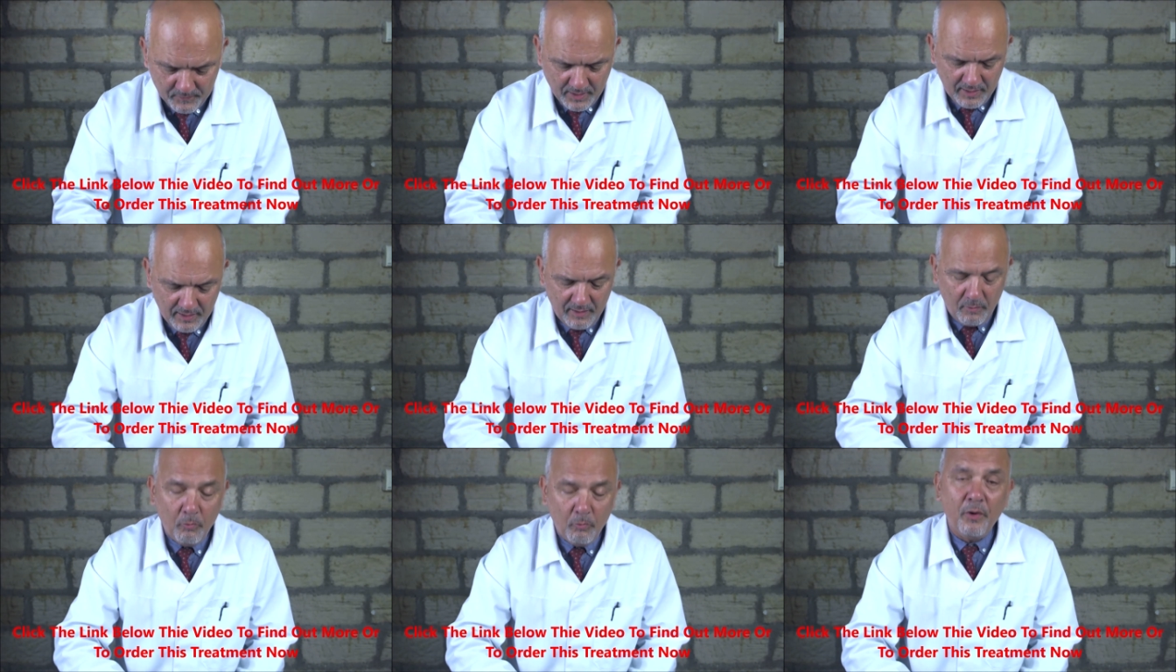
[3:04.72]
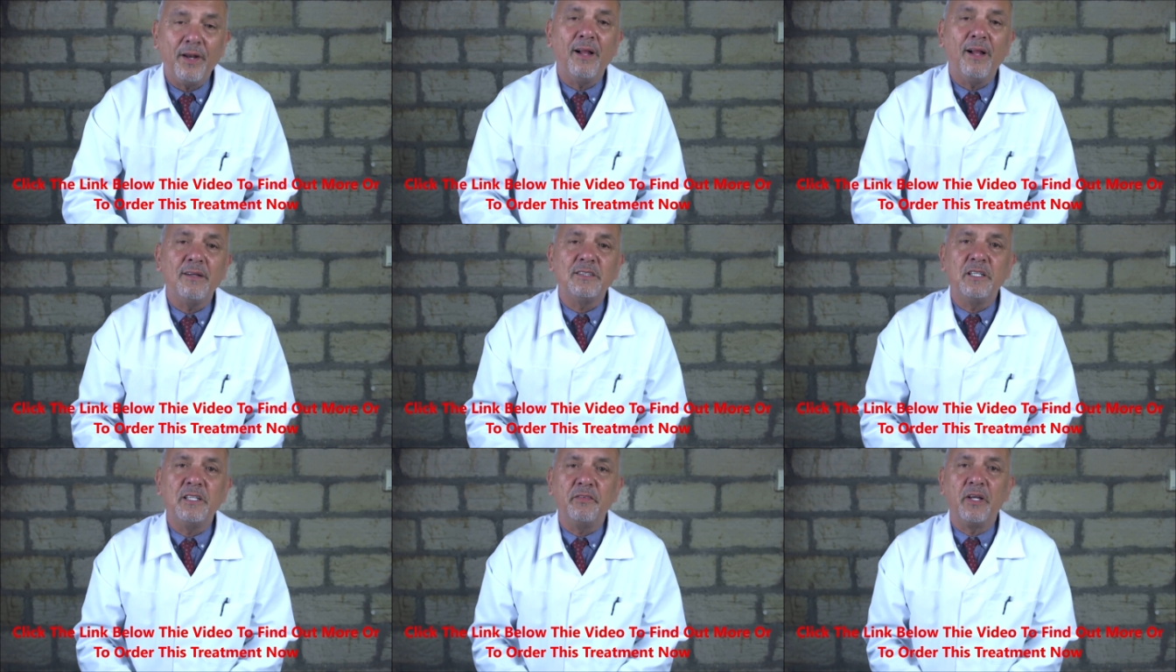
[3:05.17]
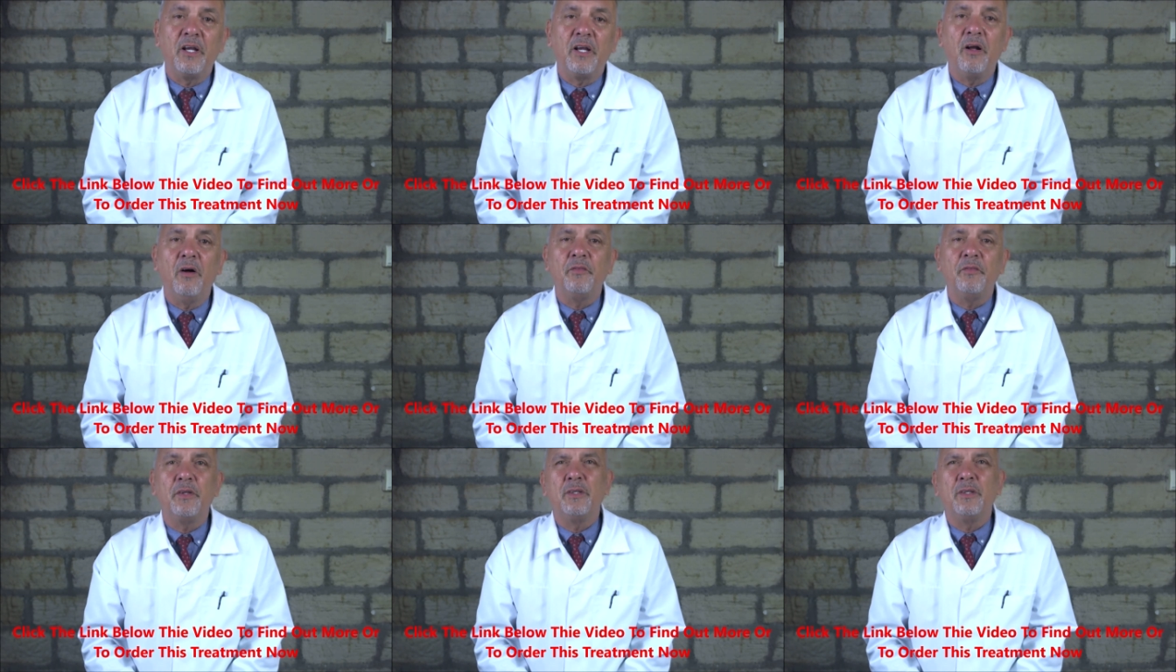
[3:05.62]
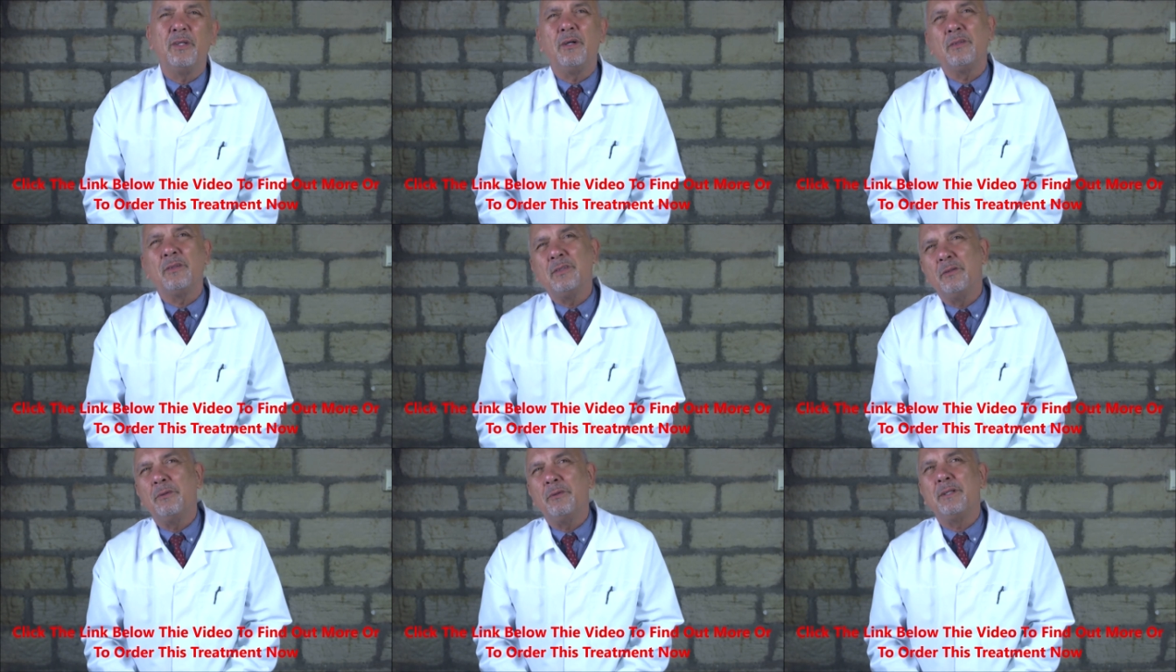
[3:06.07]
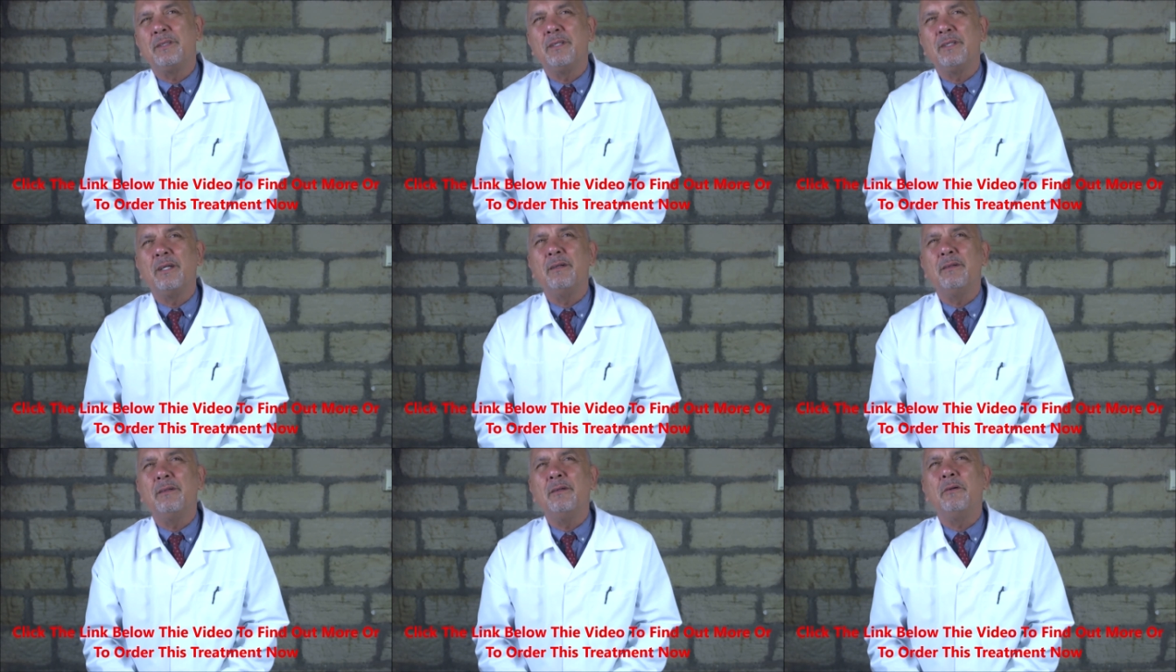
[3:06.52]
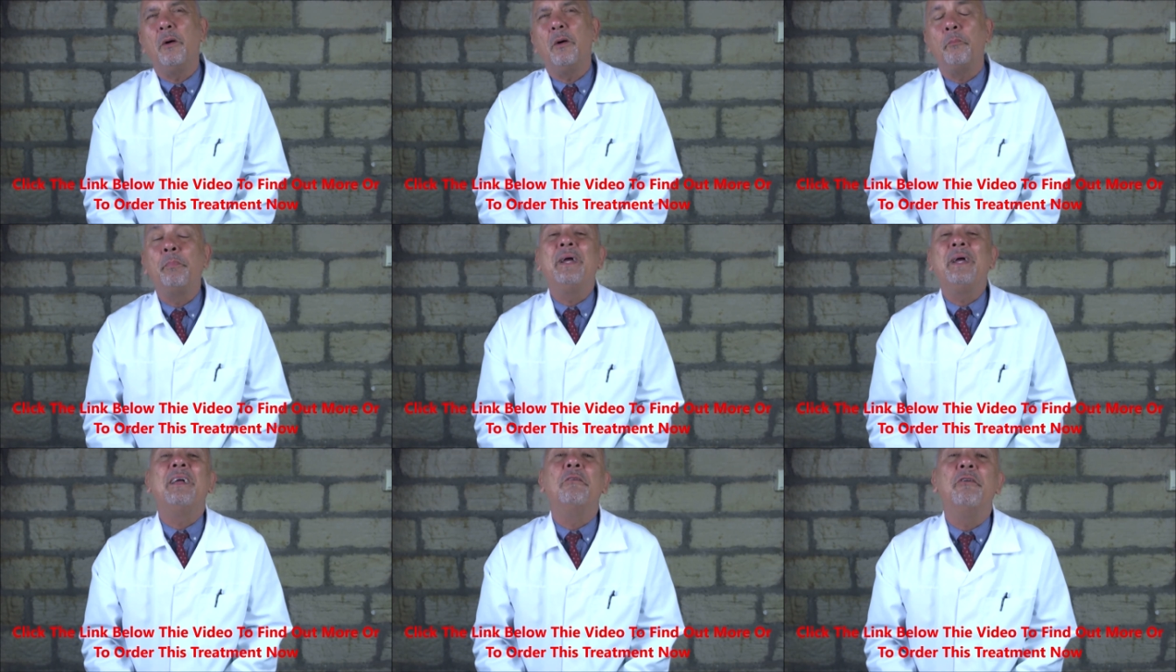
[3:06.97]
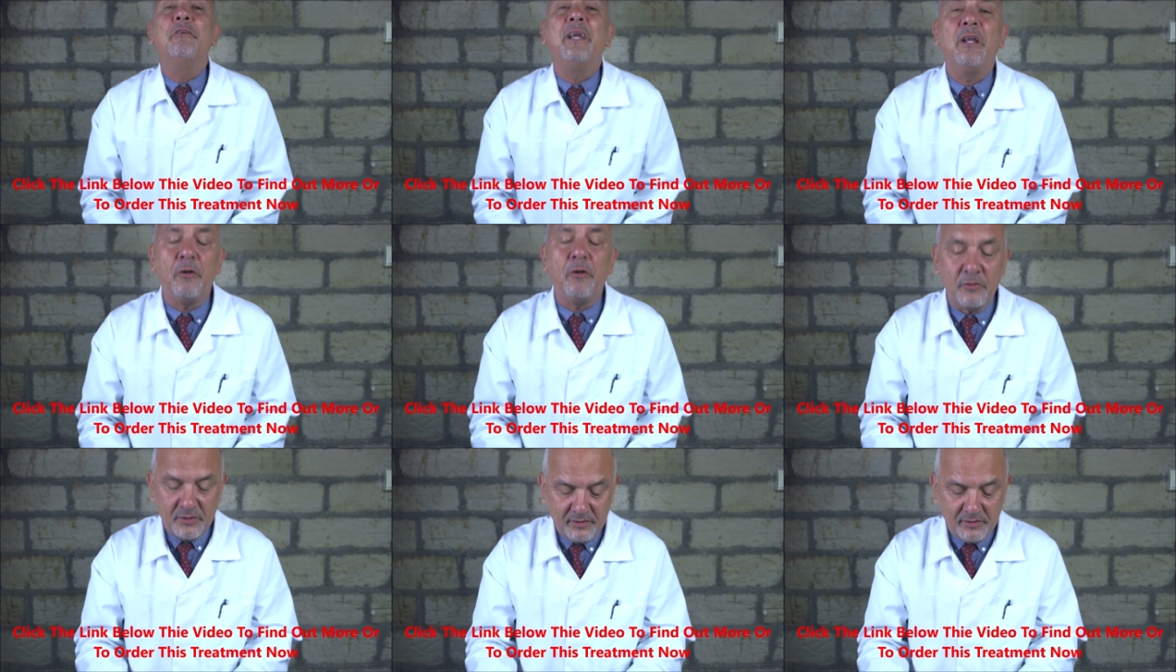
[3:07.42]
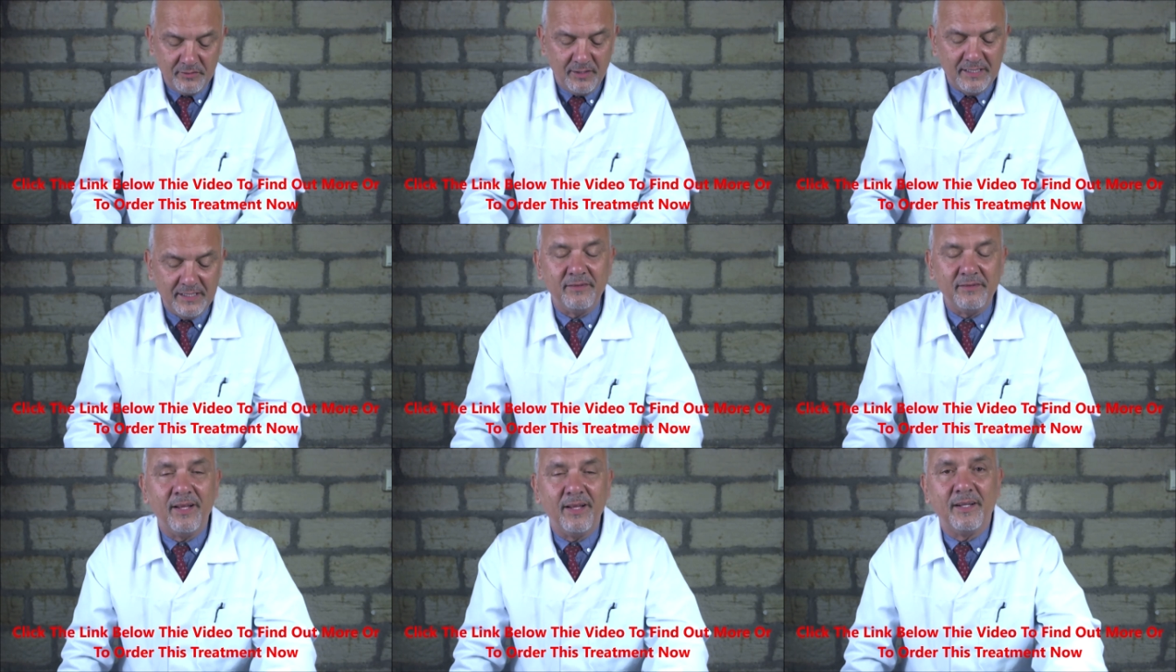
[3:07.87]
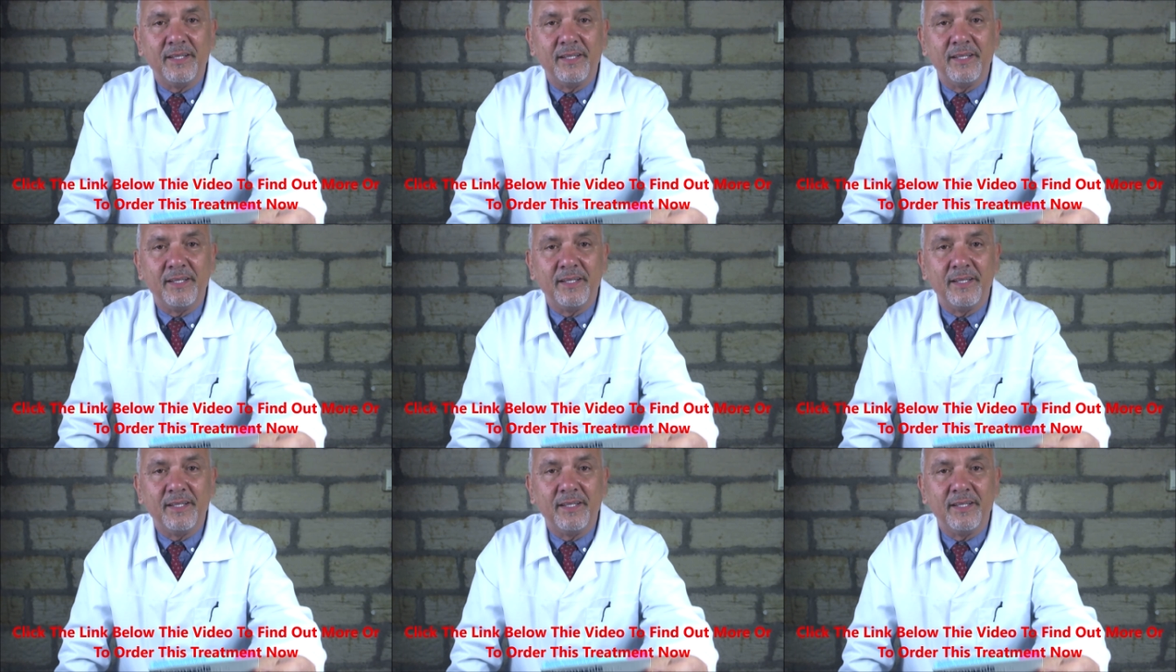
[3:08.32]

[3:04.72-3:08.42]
Uh, what else have you got? And the doctor will say, oh, a bit reluctantly, they'll